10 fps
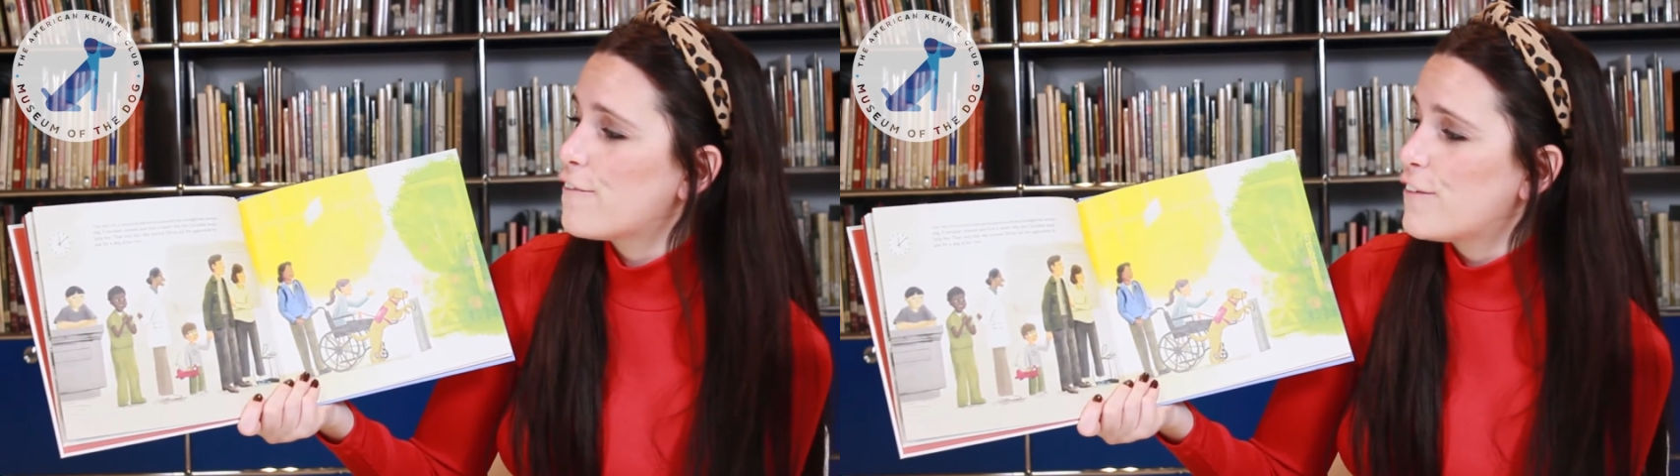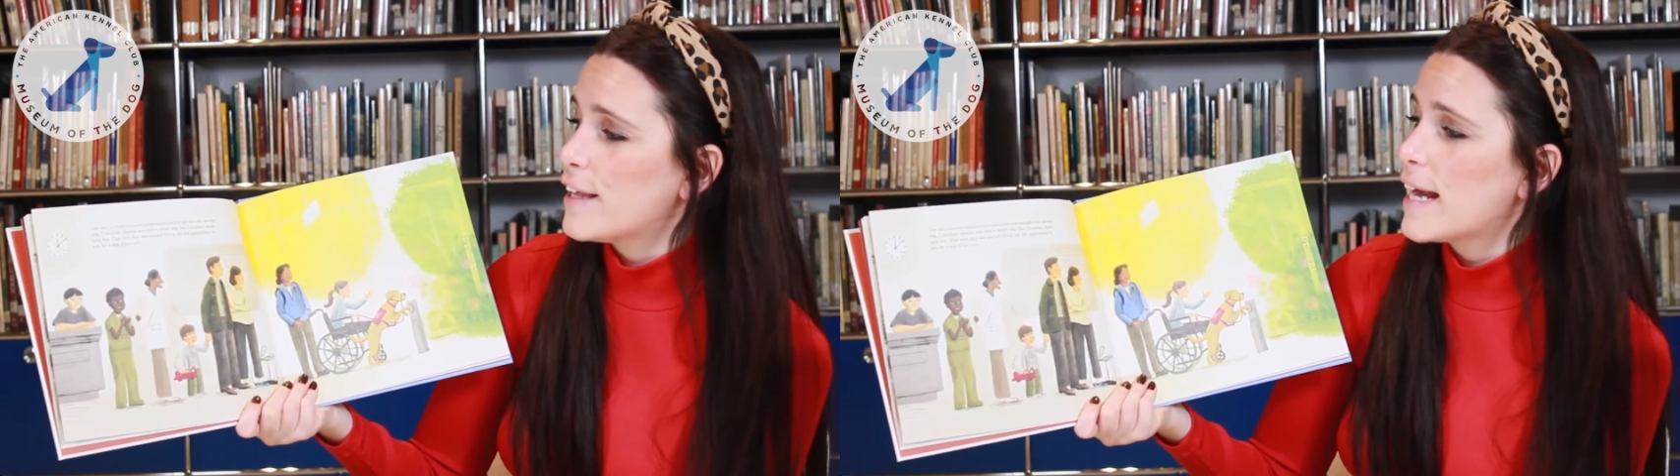
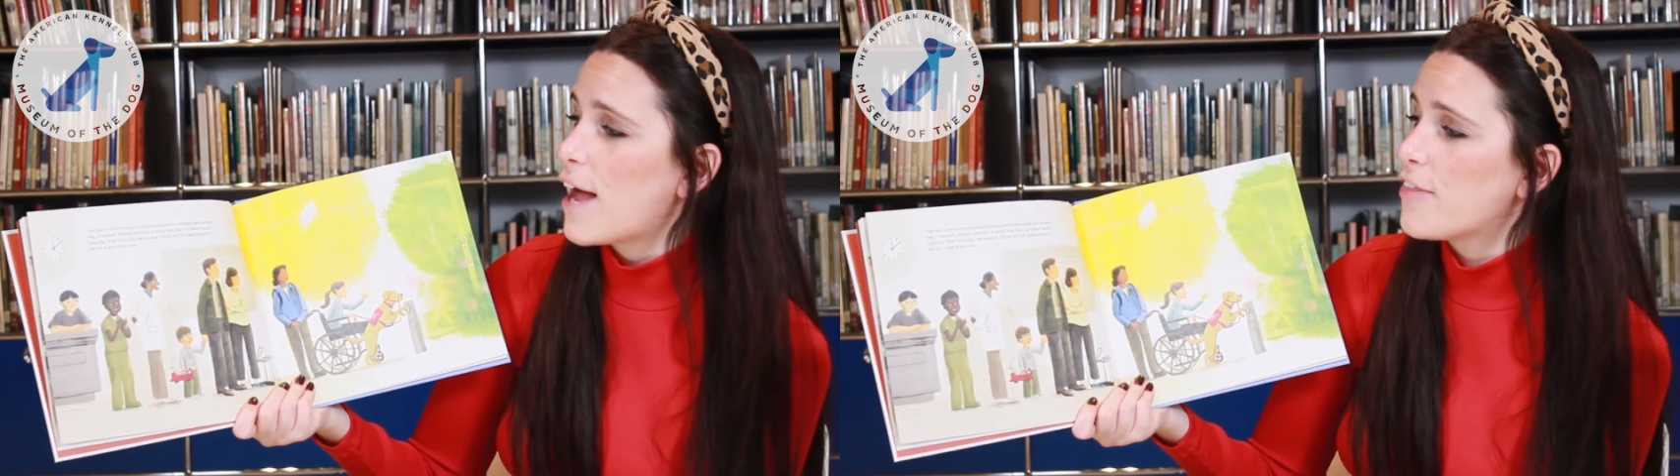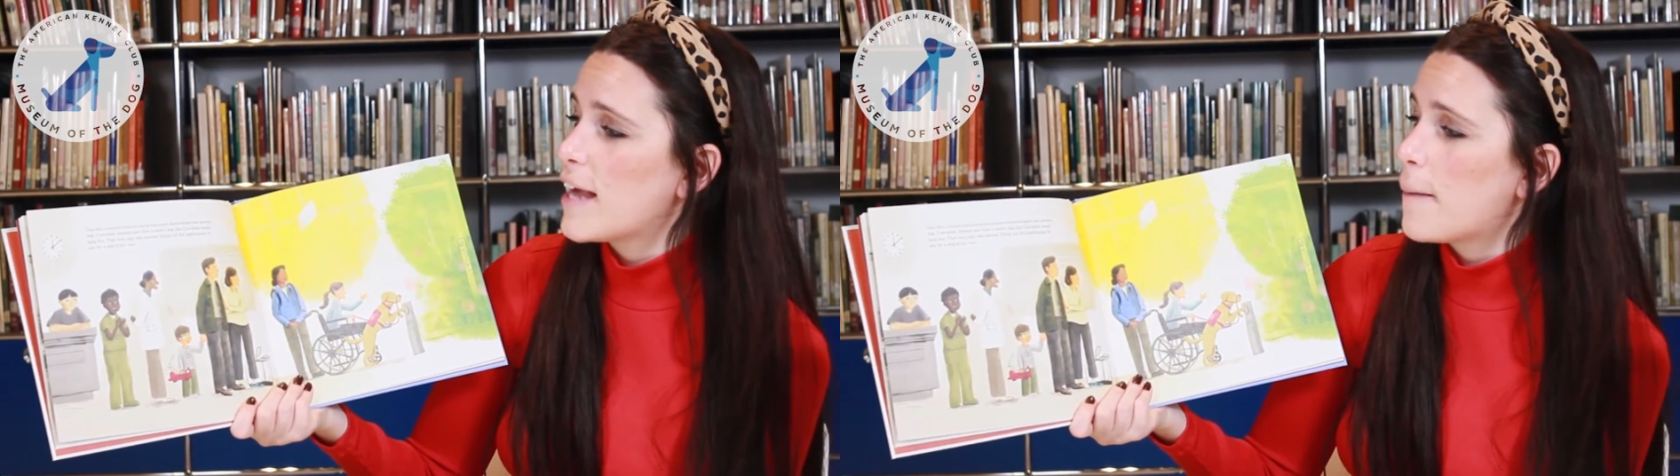filling
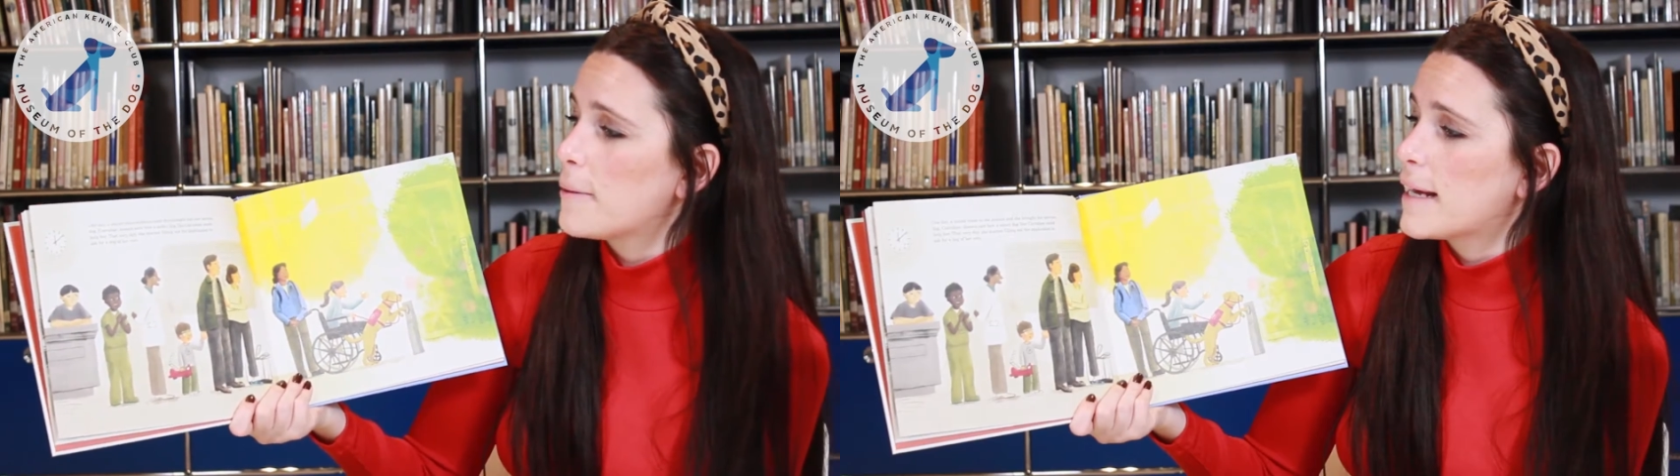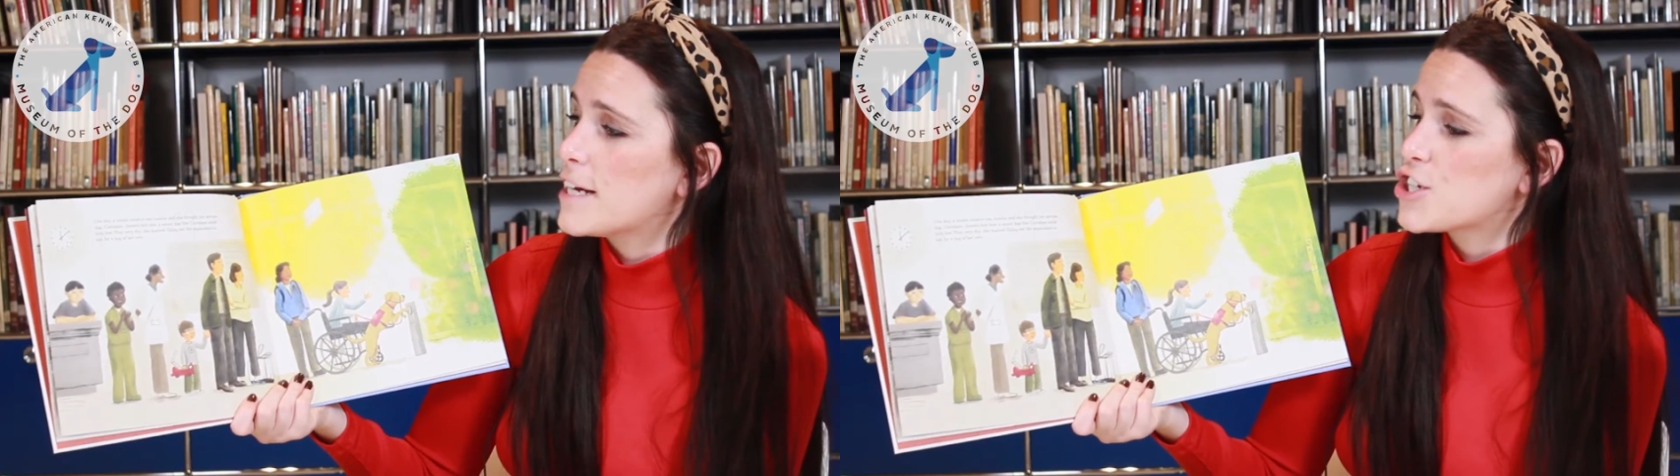out the
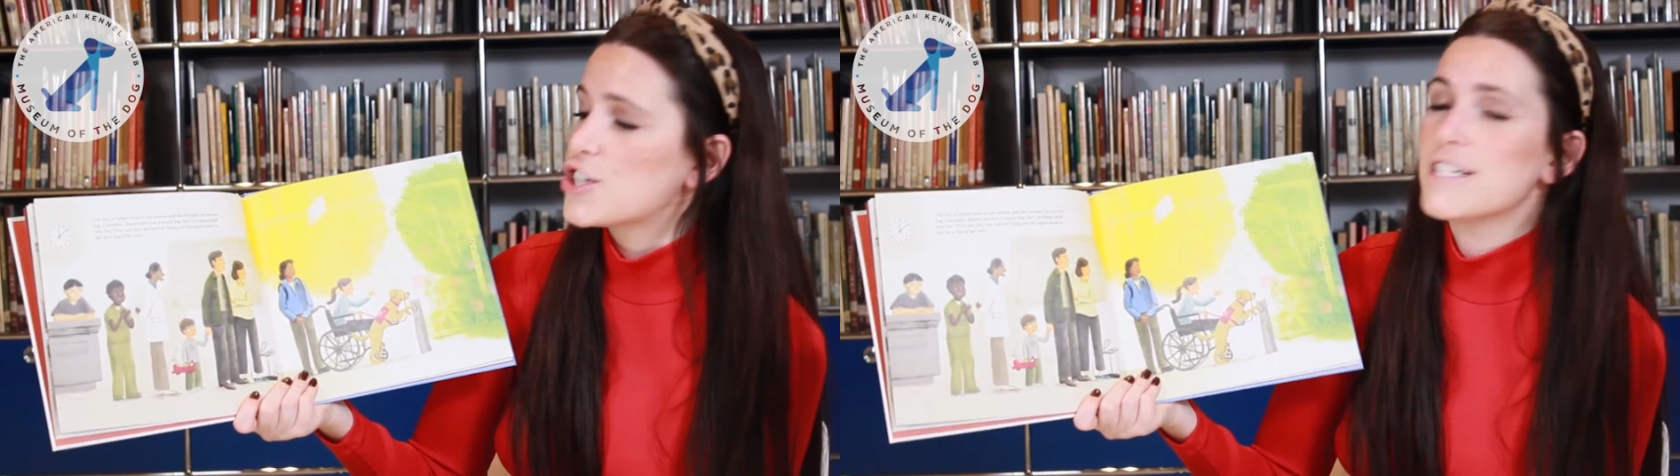application